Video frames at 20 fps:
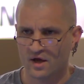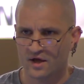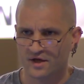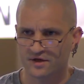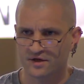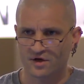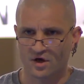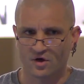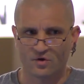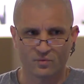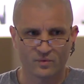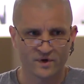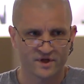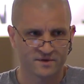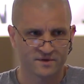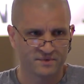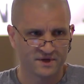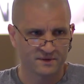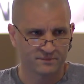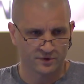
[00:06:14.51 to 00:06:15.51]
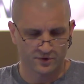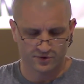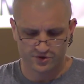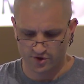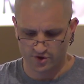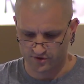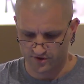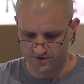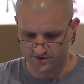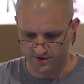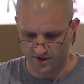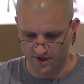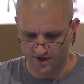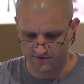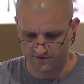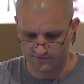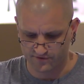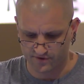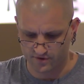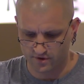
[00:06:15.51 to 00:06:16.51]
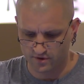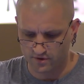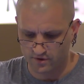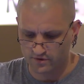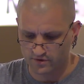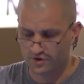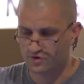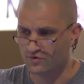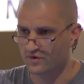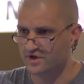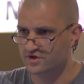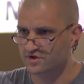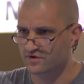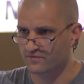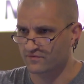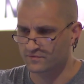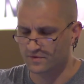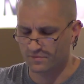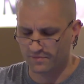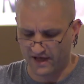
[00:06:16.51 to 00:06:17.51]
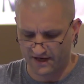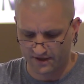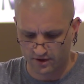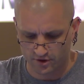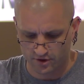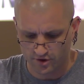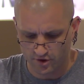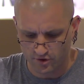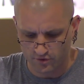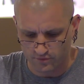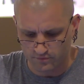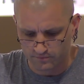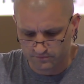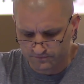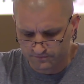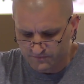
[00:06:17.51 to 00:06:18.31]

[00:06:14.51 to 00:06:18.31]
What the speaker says: We're the people who took the side of the creature from the Black Lagoon.